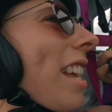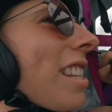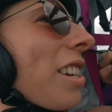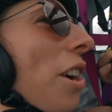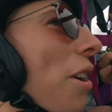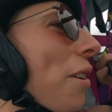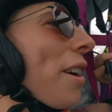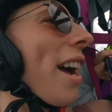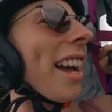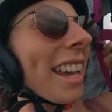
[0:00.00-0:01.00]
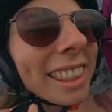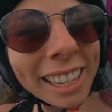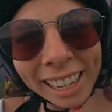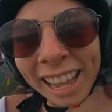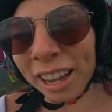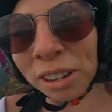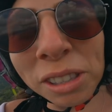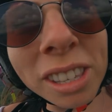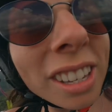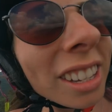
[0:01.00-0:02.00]
get to go in the
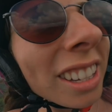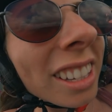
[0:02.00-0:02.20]
clouds?